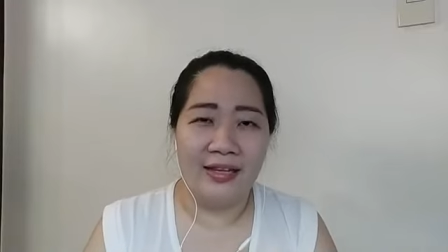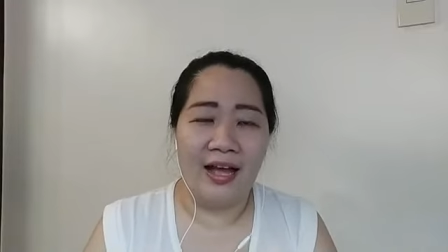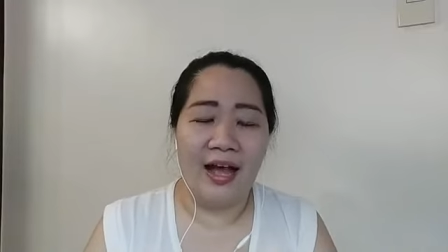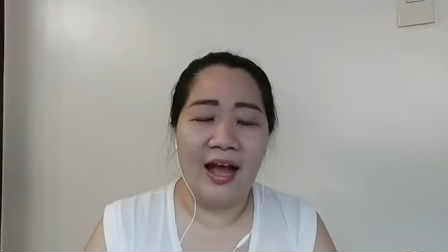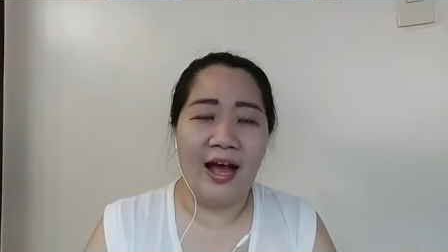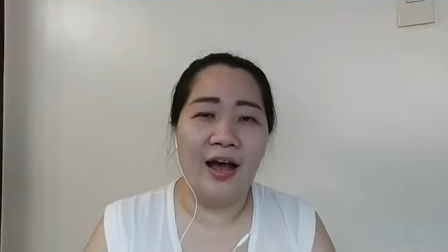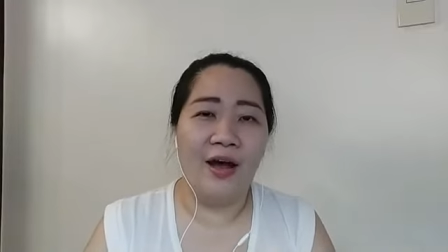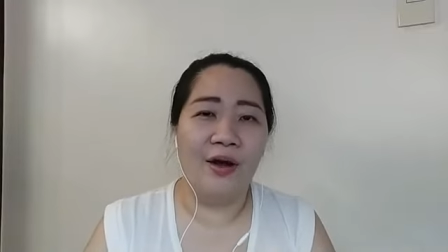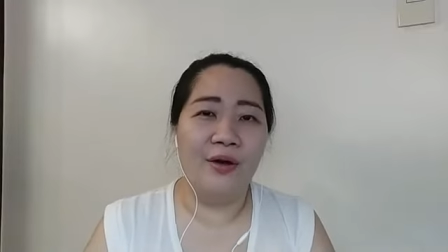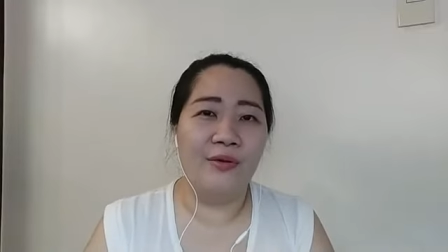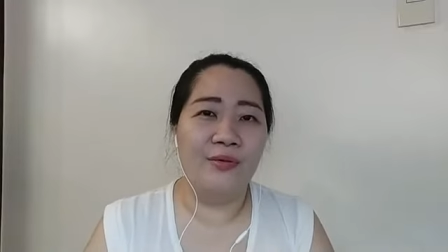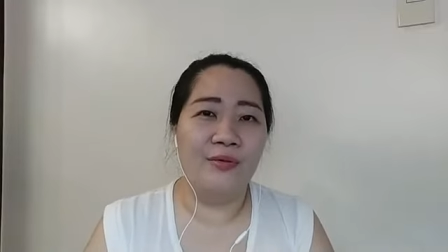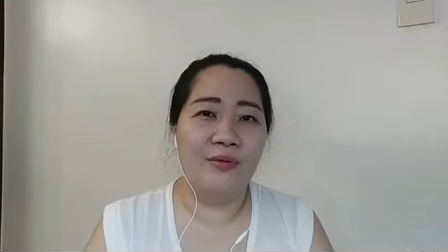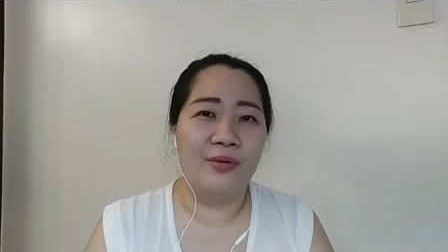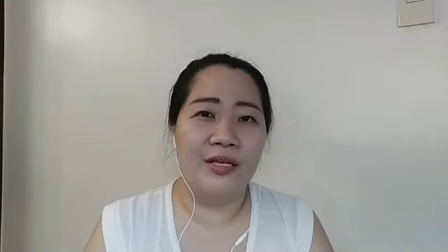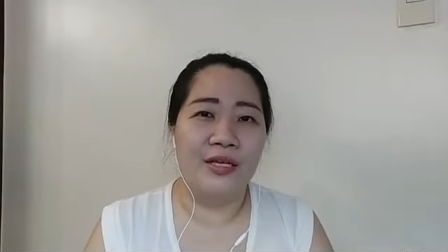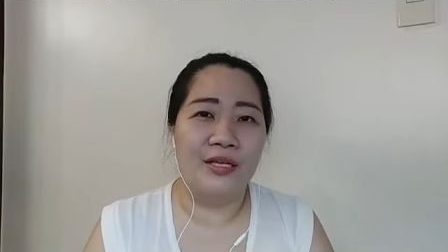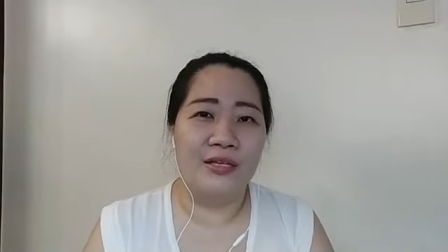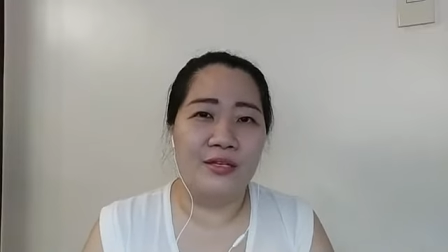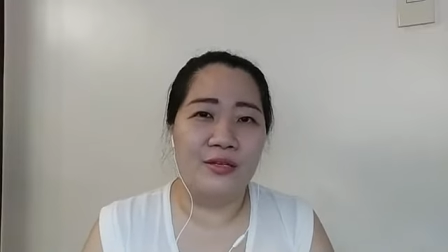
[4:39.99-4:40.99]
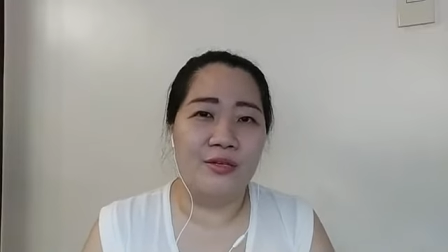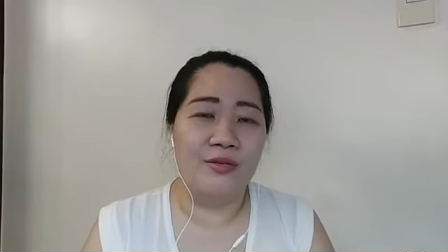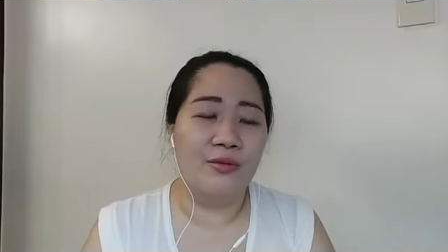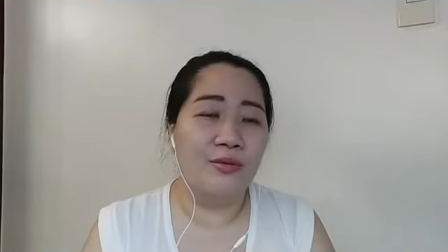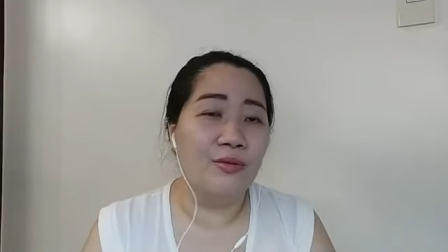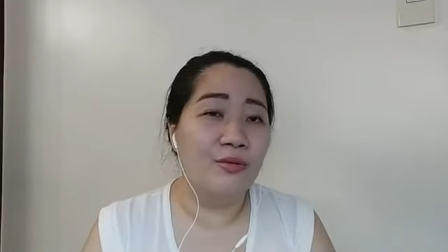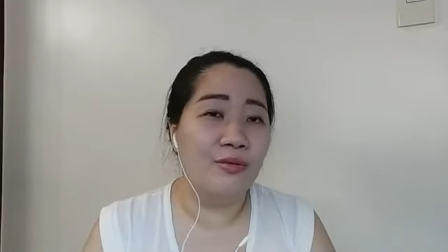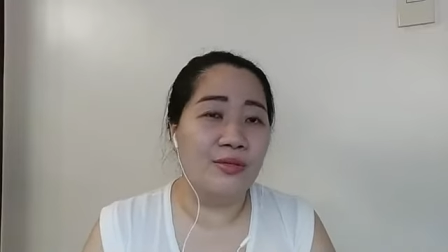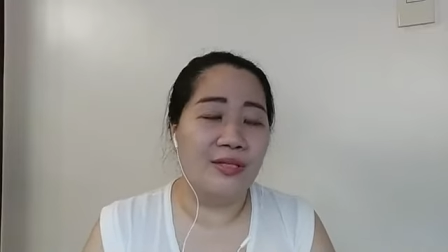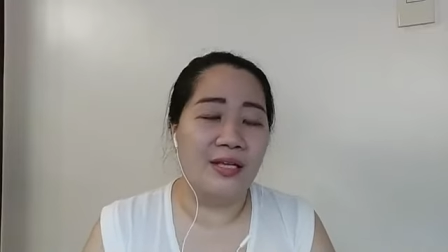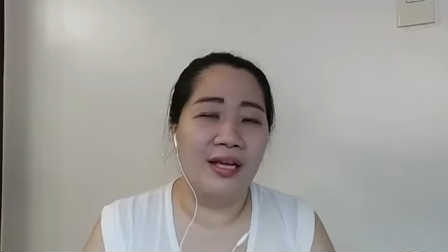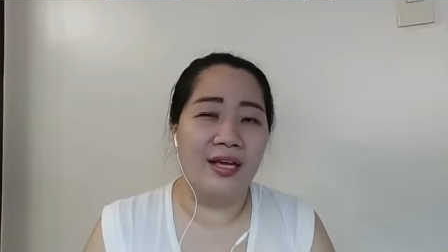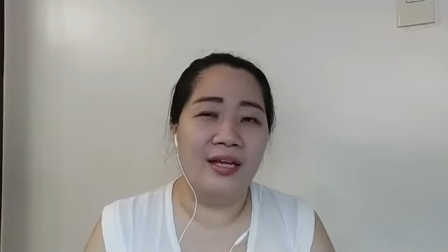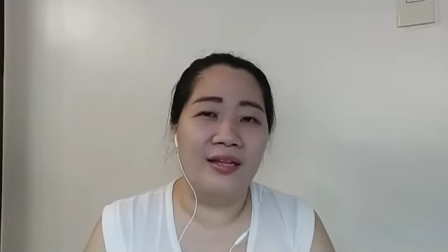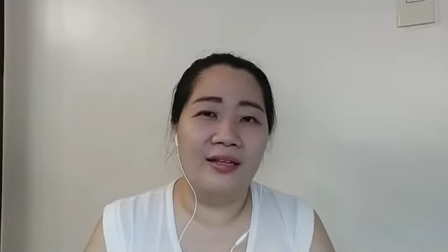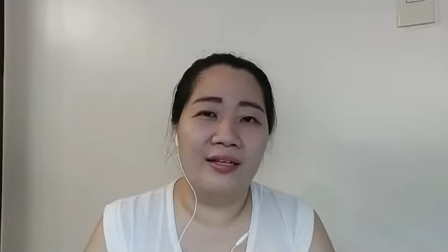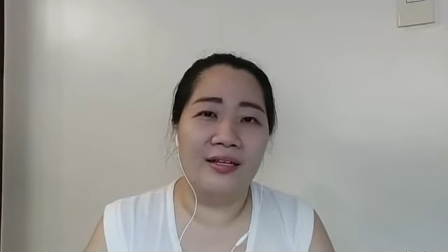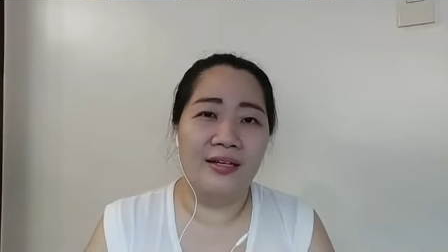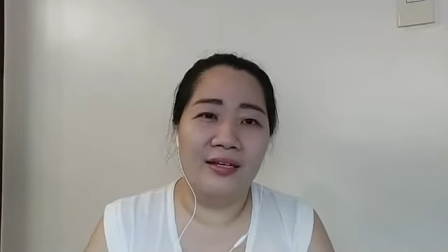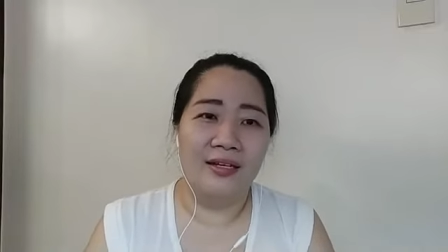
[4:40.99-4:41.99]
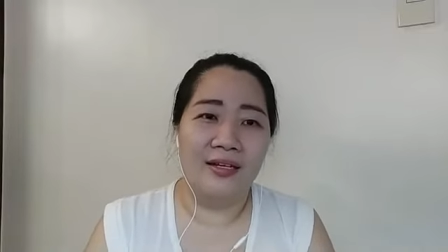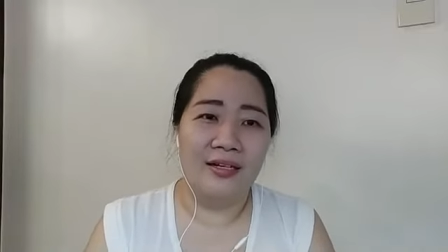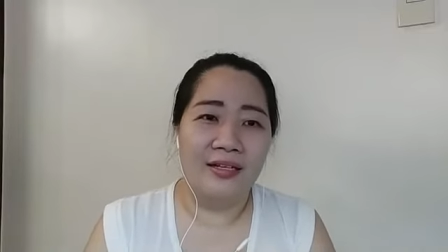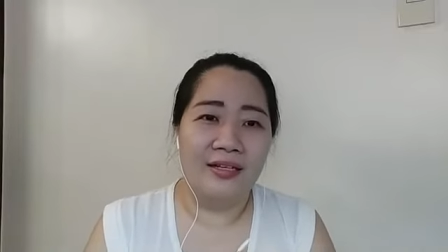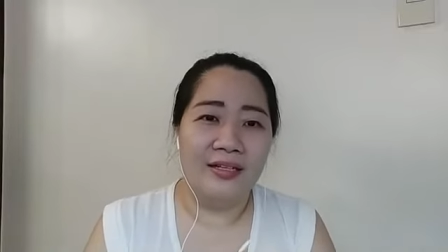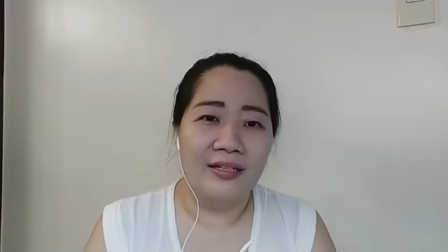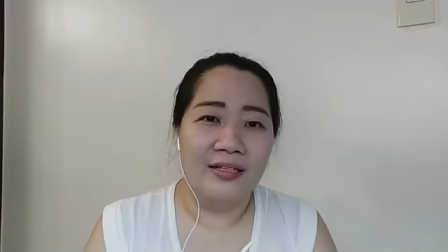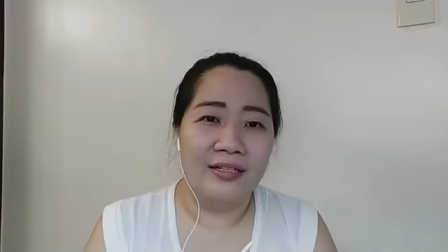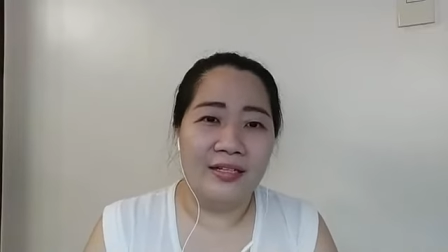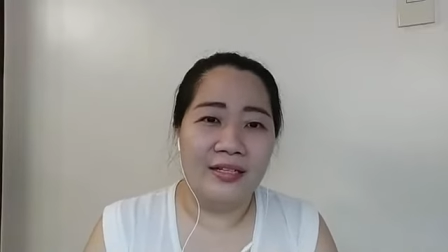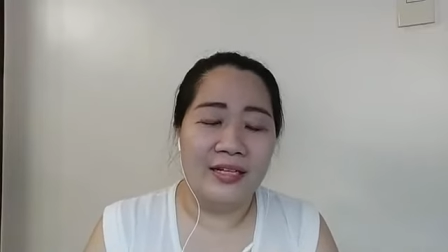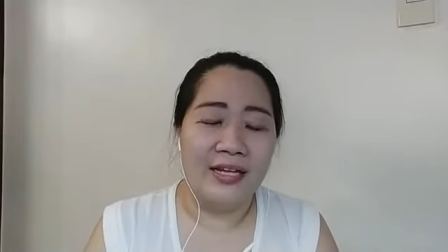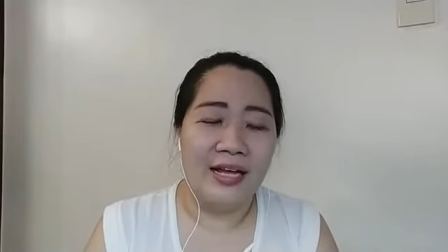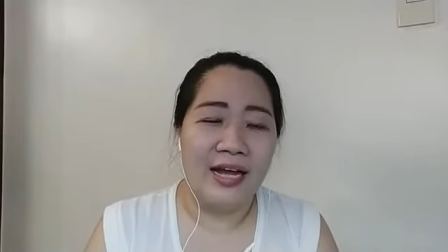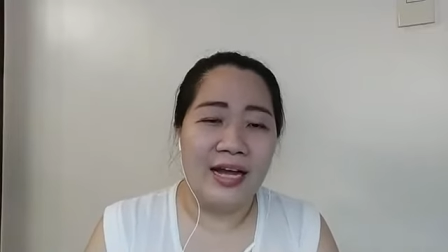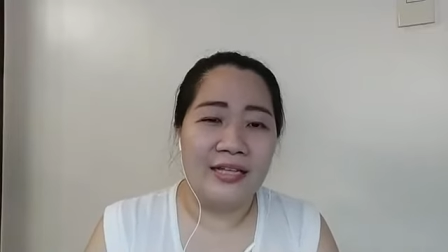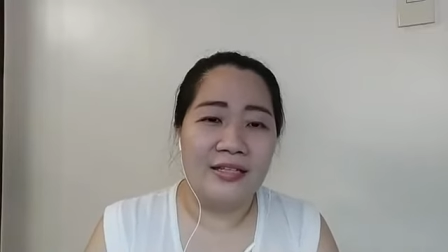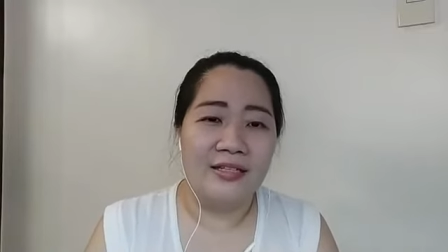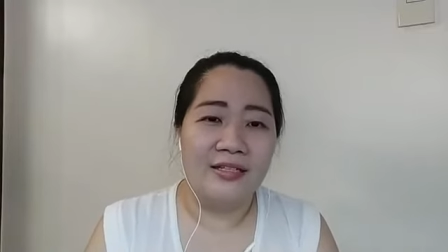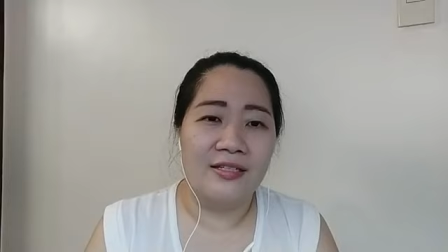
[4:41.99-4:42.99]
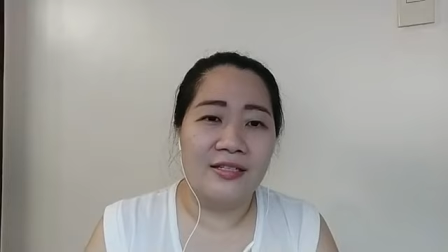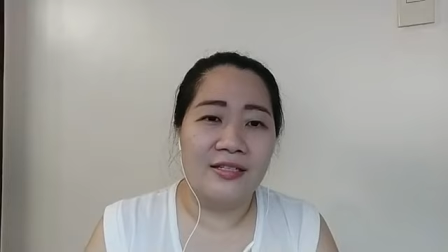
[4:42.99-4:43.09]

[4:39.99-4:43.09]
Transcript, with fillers: how we use it, that's